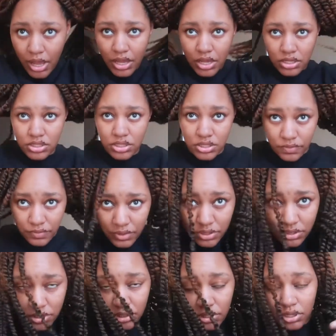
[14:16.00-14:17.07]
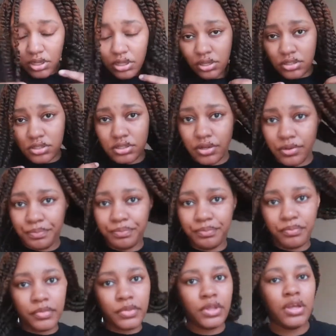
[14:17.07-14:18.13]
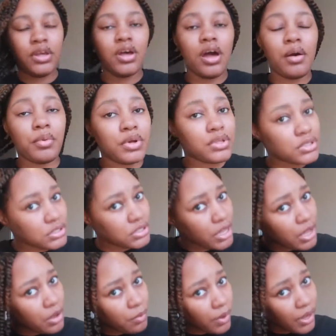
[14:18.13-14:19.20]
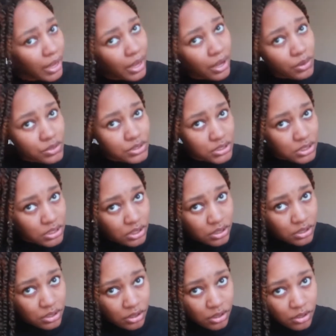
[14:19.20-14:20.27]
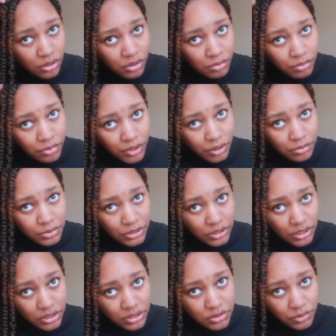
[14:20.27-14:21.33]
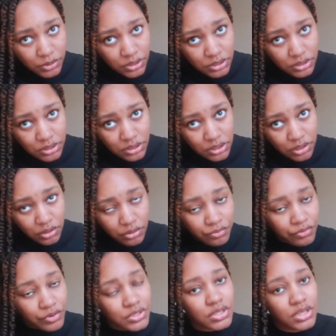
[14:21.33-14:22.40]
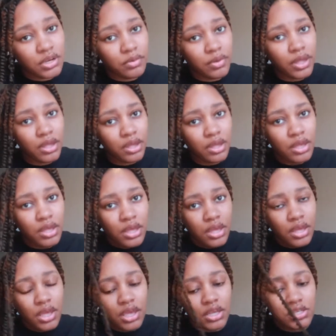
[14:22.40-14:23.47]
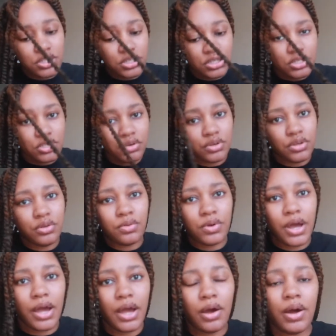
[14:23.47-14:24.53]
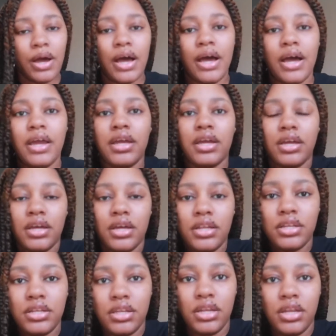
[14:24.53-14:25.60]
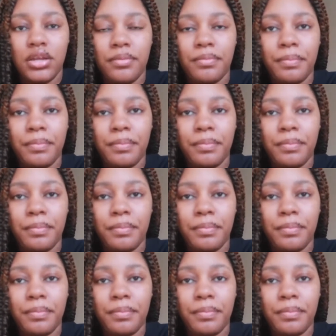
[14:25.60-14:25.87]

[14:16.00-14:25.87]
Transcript: achieved this look. So I'm going to take one out, probably this one because it's a little frizzy anyway, and just show you how I did it.